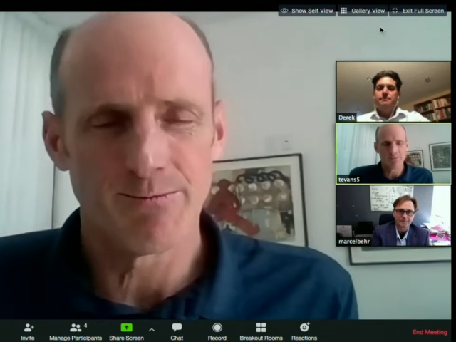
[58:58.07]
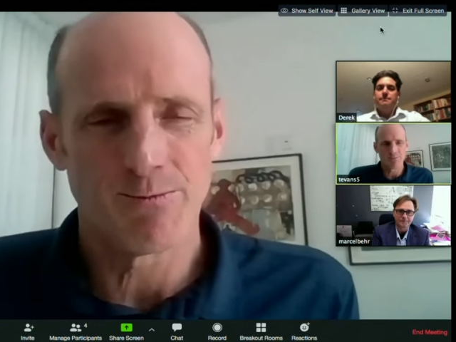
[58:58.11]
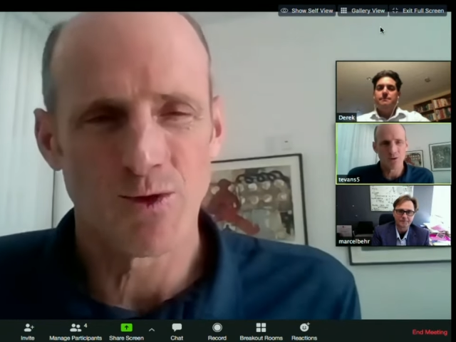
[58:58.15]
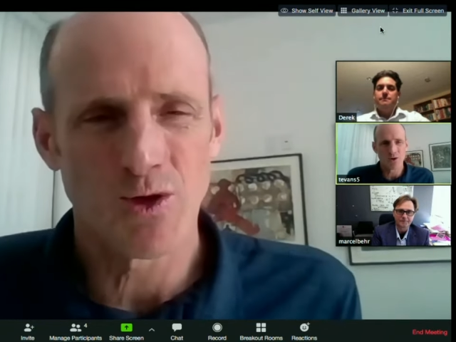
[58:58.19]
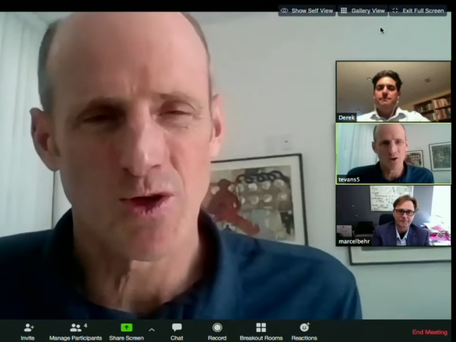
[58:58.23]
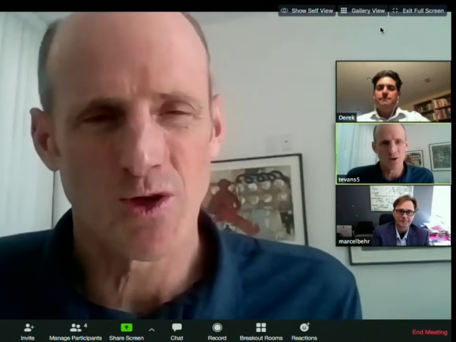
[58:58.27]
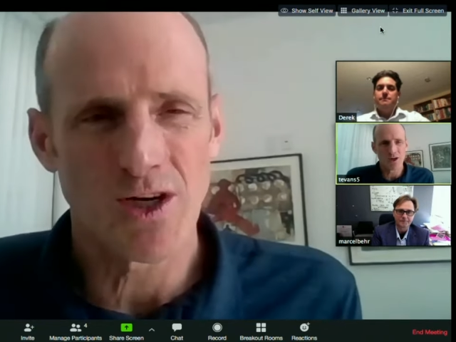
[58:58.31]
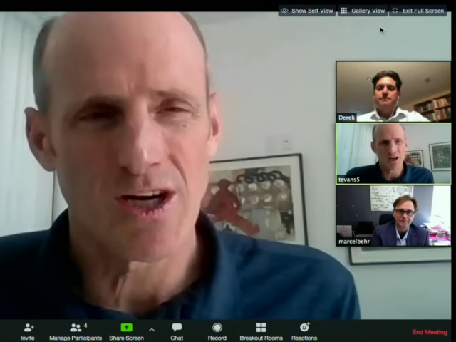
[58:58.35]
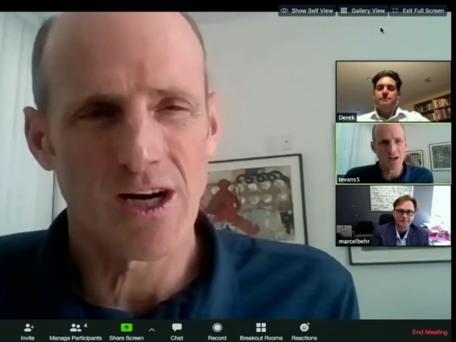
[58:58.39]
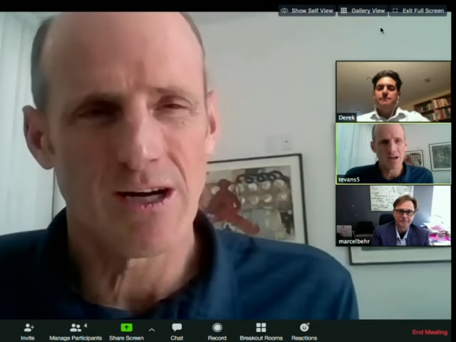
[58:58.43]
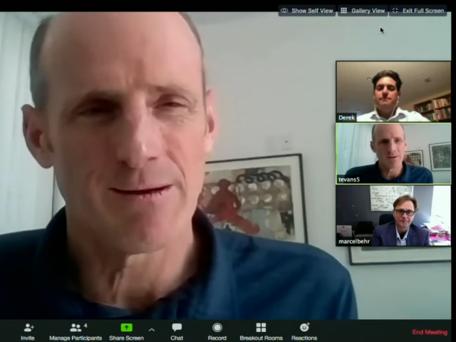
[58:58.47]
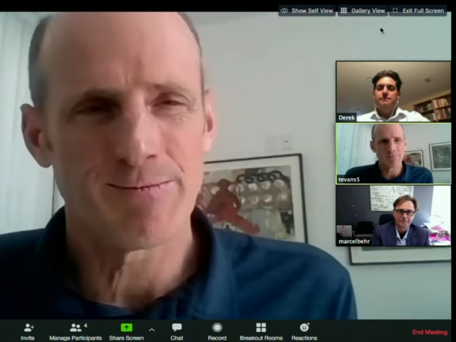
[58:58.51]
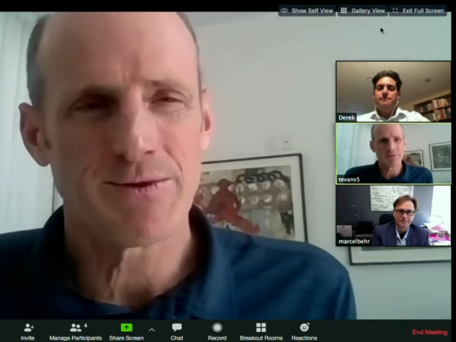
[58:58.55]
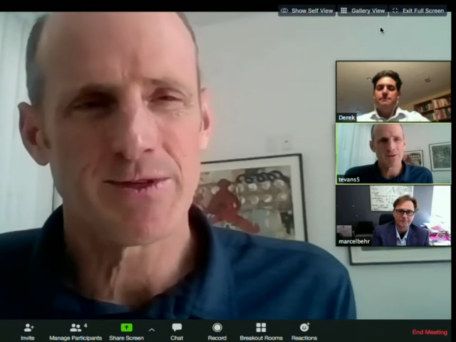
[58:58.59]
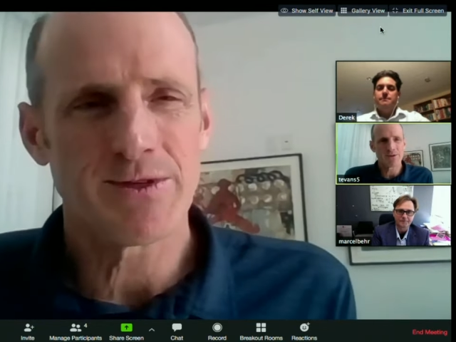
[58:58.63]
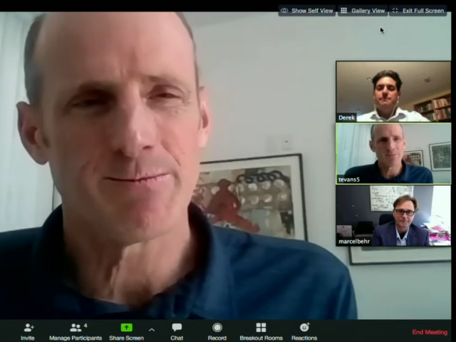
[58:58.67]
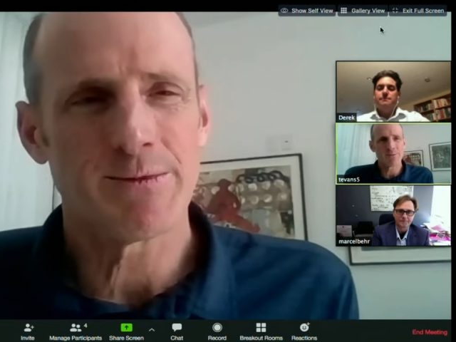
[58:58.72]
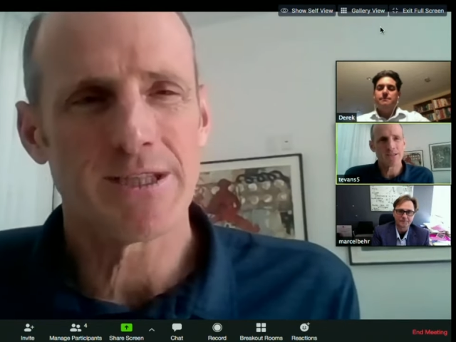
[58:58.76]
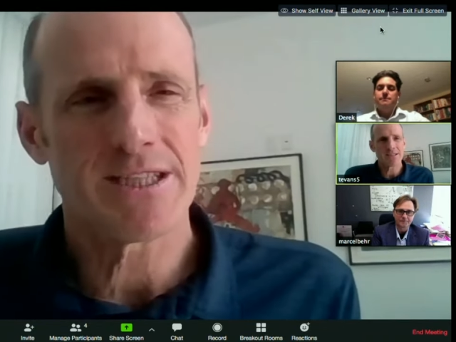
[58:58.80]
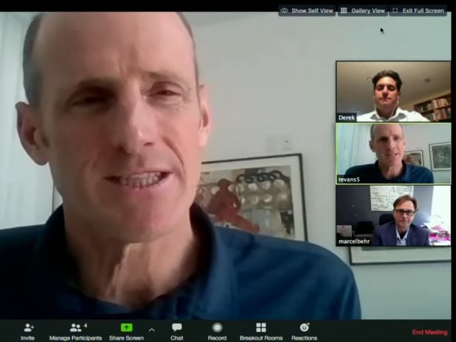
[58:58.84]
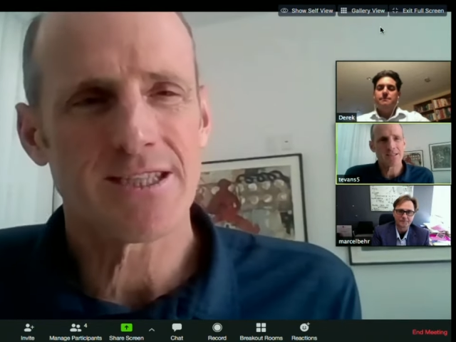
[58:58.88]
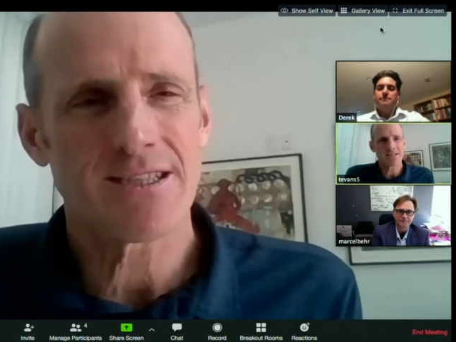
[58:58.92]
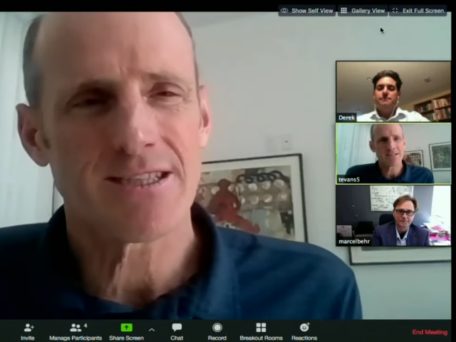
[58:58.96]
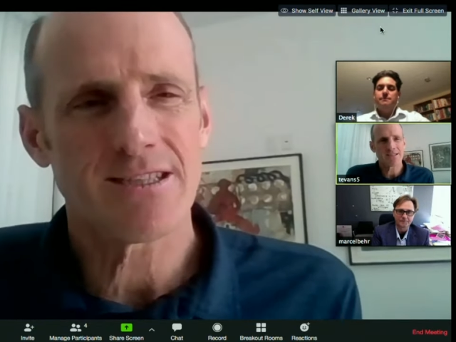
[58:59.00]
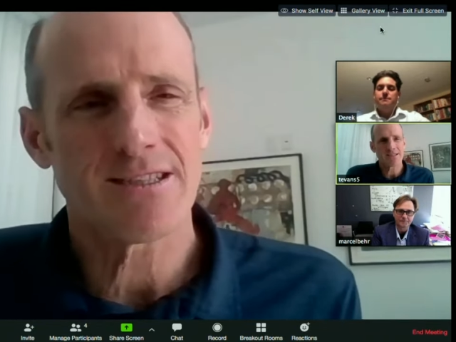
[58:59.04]
more
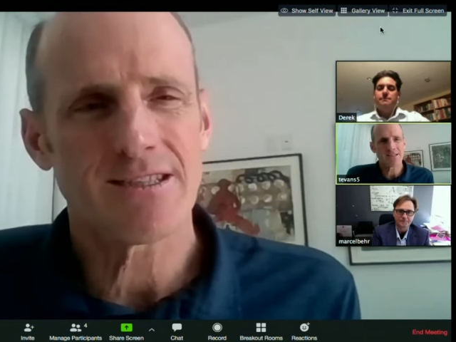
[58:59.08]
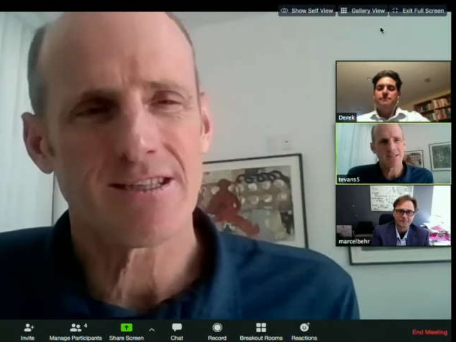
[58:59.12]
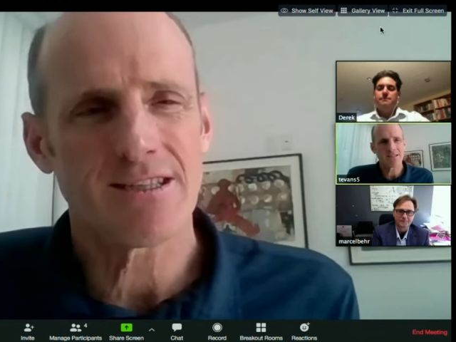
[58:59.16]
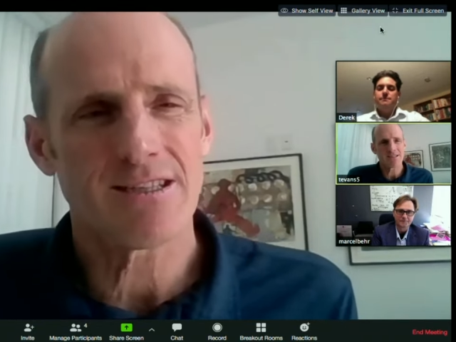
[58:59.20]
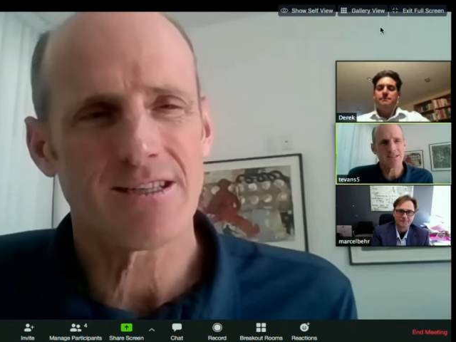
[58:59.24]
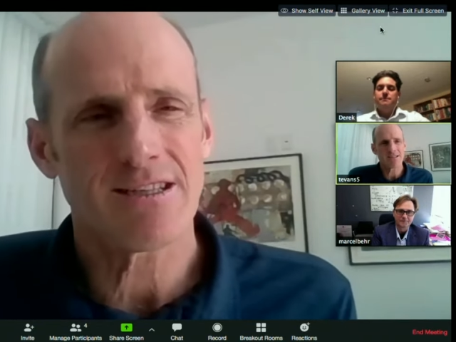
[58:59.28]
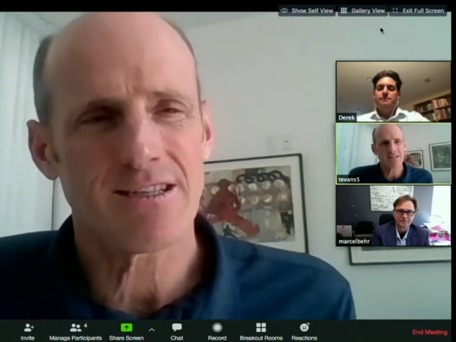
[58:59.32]
optimistic